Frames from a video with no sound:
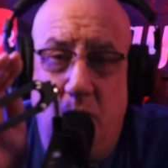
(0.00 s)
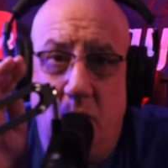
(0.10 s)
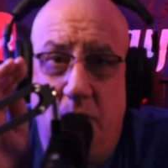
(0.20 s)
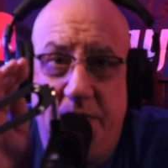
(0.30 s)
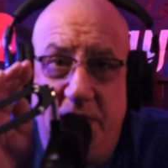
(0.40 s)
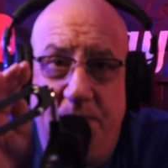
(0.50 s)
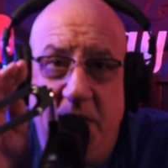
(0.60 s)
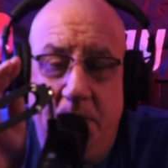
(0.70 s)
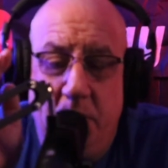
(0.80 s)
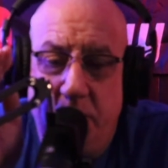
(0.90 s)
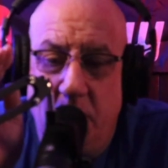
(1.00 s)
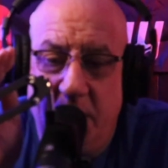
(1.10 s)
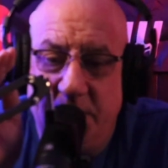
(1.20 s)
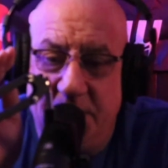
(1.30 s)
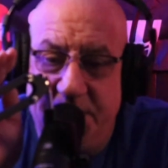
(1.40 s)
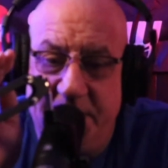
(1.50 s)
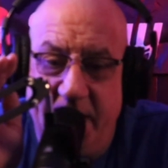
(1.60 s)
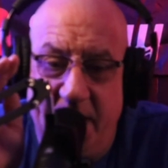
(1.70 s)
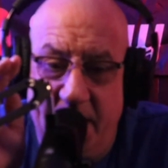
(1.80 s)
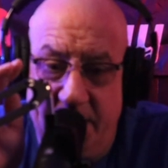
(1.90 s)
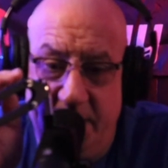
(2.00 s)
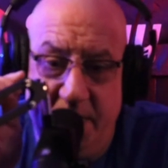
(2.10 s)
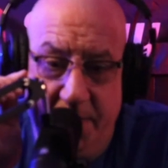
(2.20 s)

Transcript: What these people don't understand